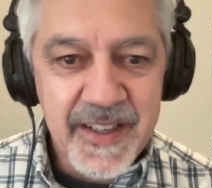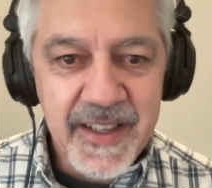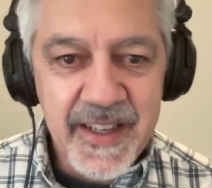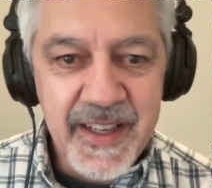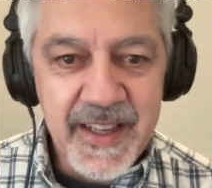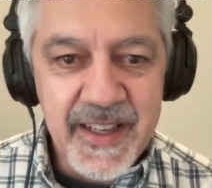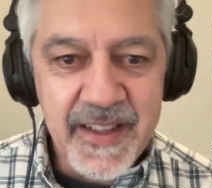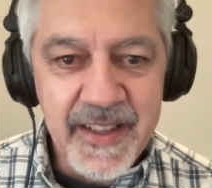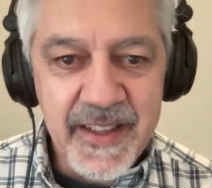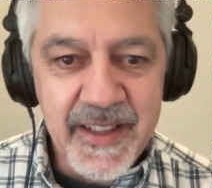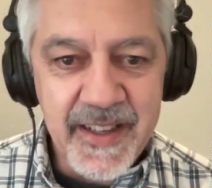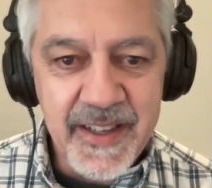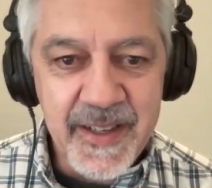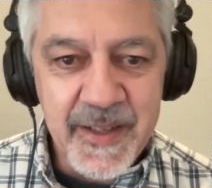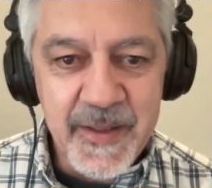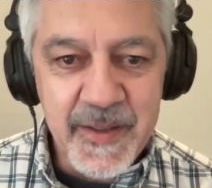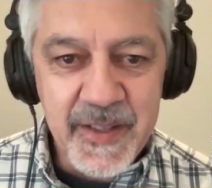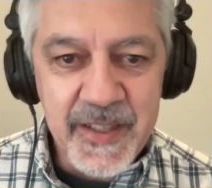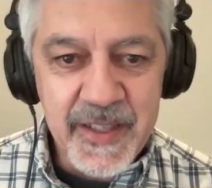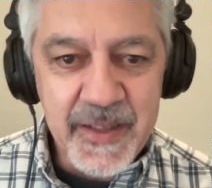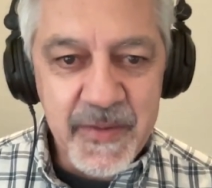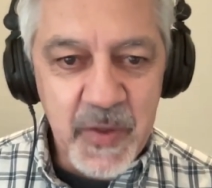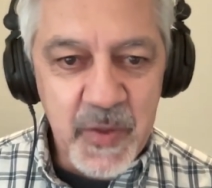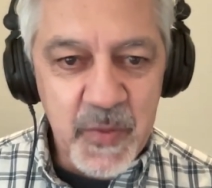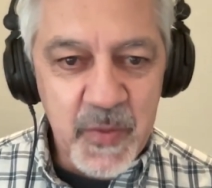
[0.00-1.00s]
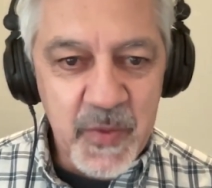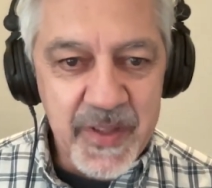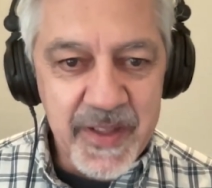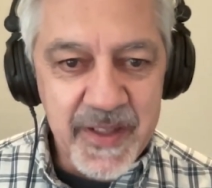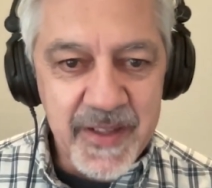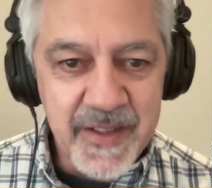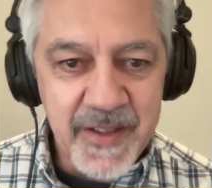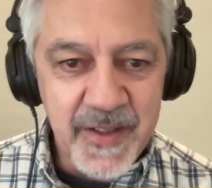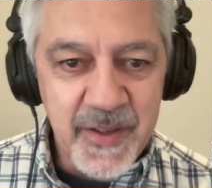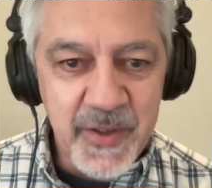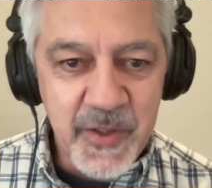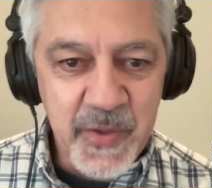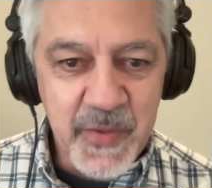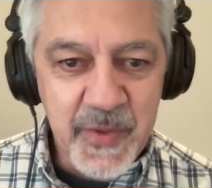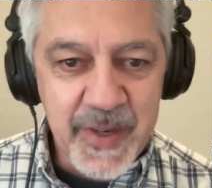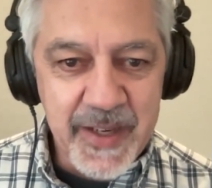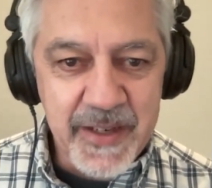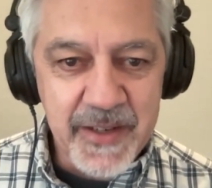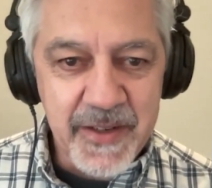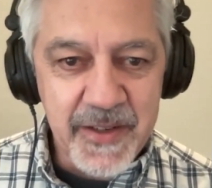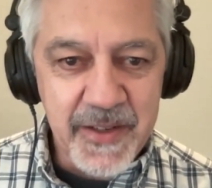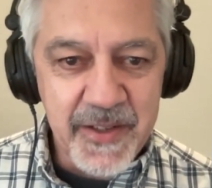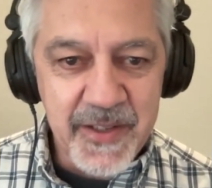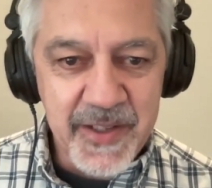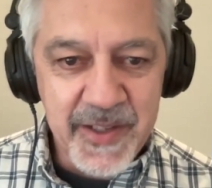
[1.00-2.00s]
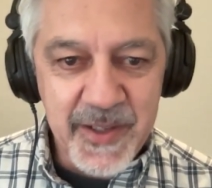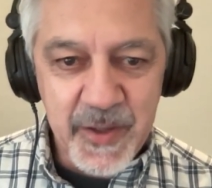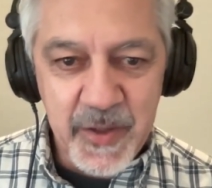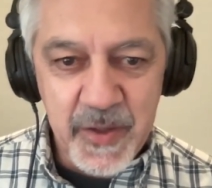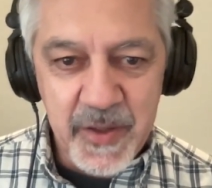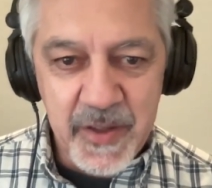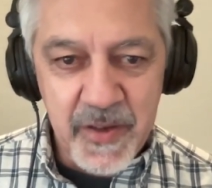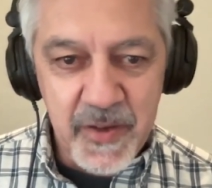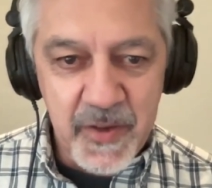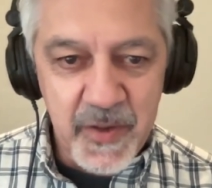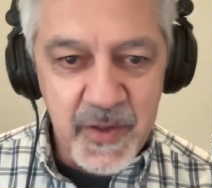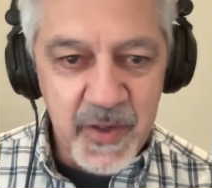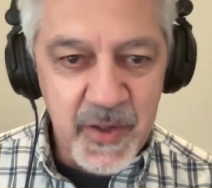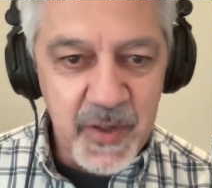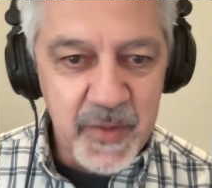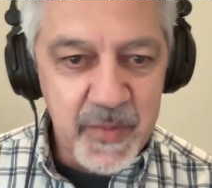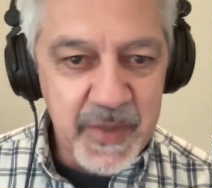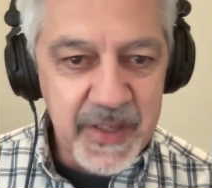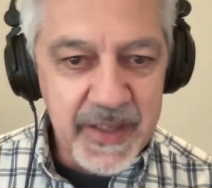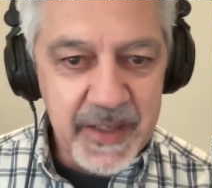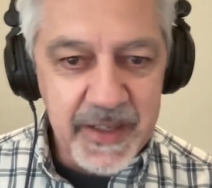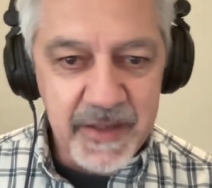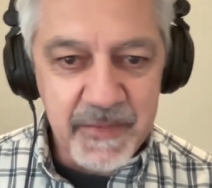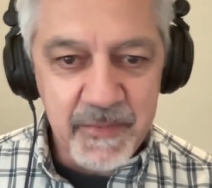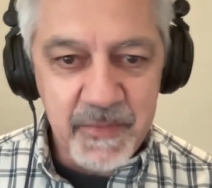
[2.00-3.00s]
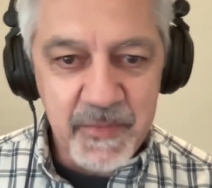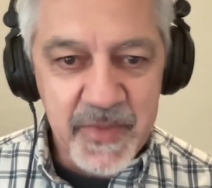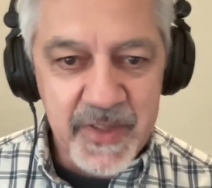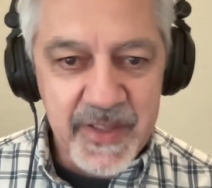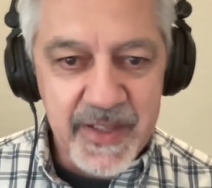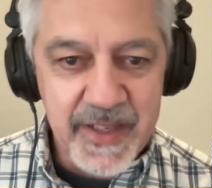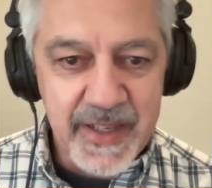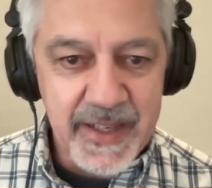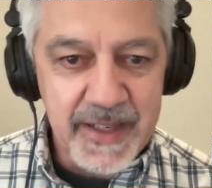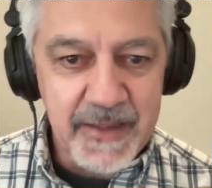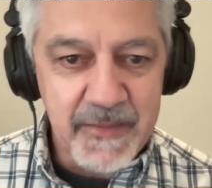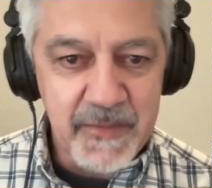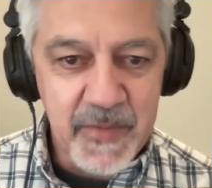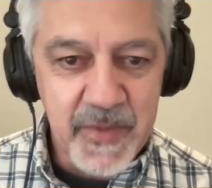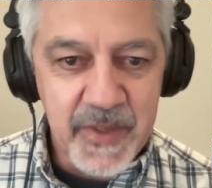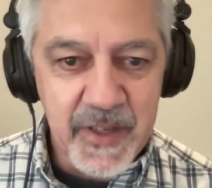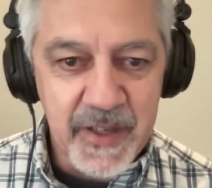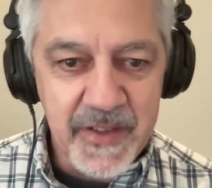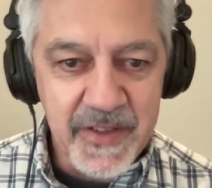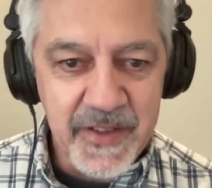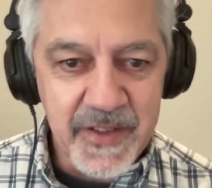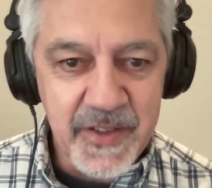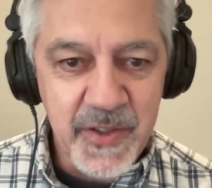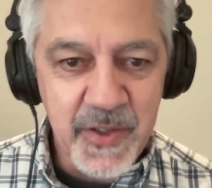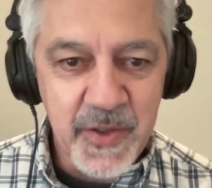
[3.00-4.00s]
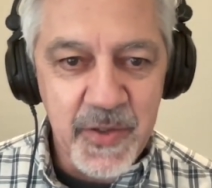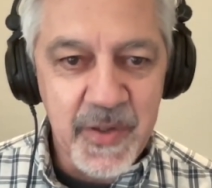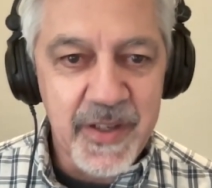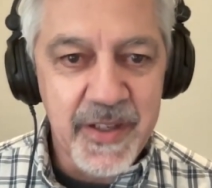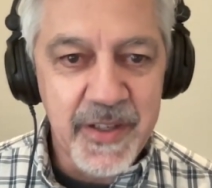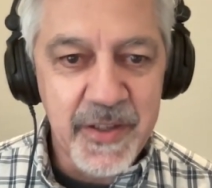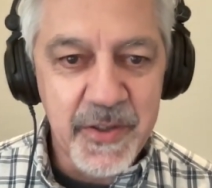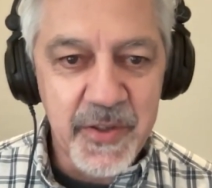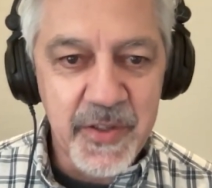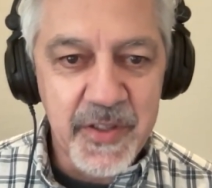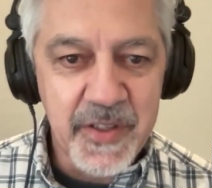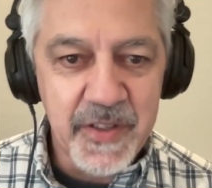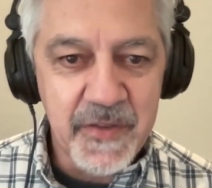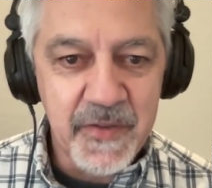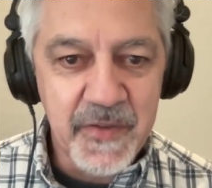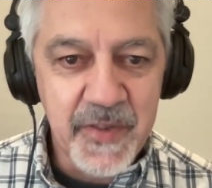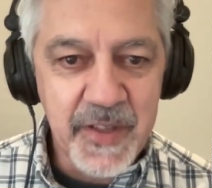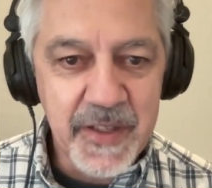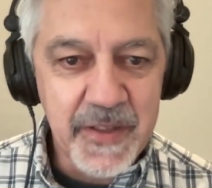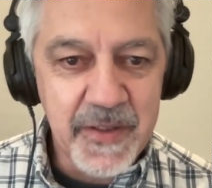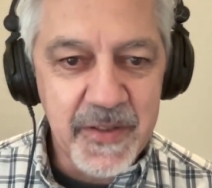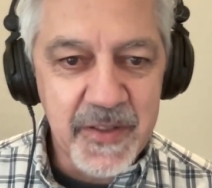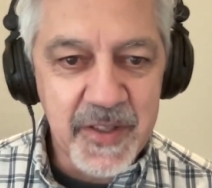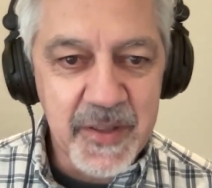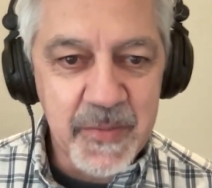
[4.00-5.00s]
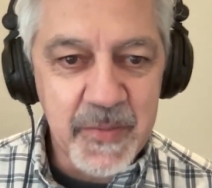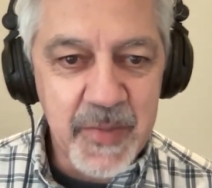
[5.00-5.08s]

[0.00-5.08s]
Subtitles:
And then even within those records, there could be, say, dozens or hundreds of fields.